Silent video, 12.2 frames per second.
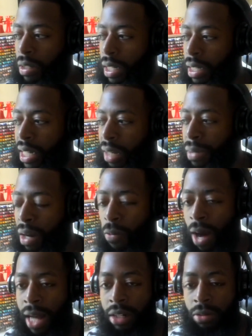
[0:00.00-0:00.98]
it took me a
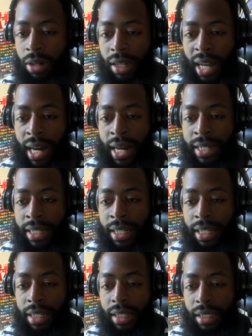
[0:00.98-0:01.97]
while to realize
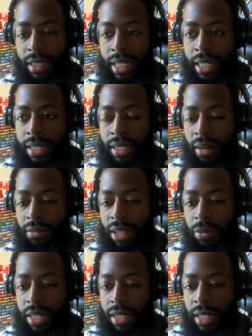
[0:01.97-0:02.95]
that this stuff
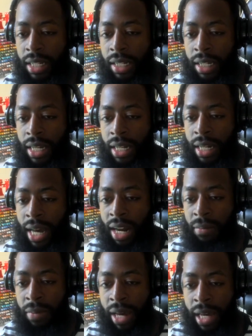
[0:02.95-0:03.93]
that we see in
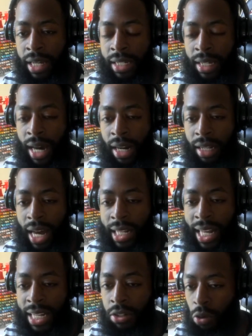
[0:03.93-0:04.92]
anime is kind of like
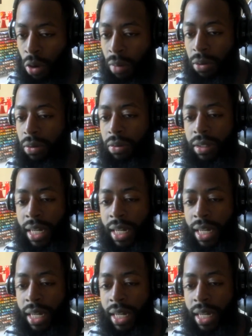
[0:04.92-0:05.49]
that's normal.